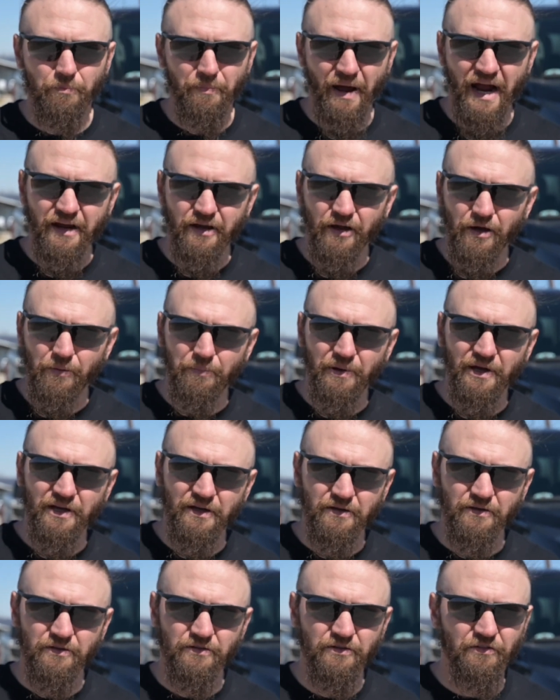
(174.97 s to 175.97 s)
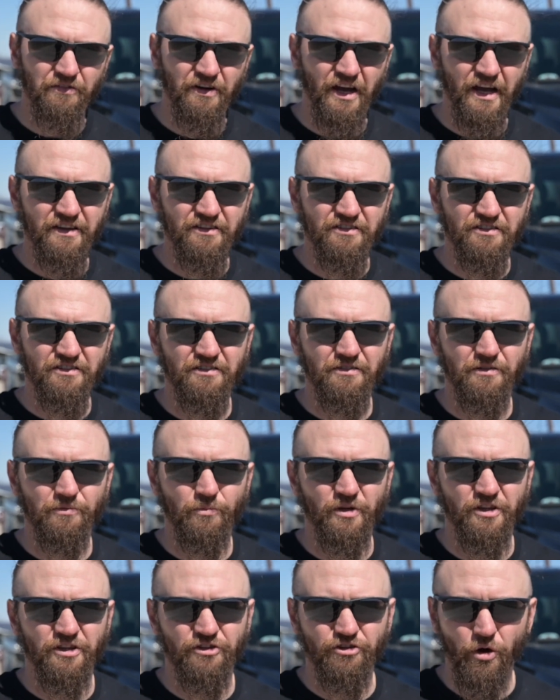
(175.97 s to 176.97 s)
backup device
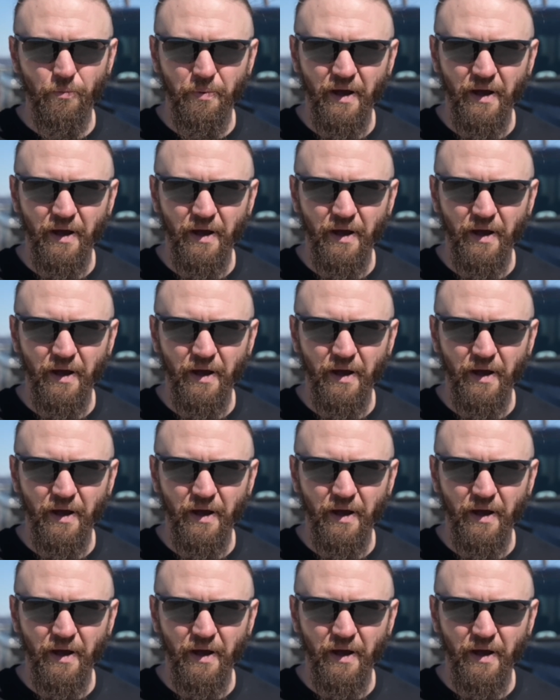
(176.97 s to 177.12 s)
with the tow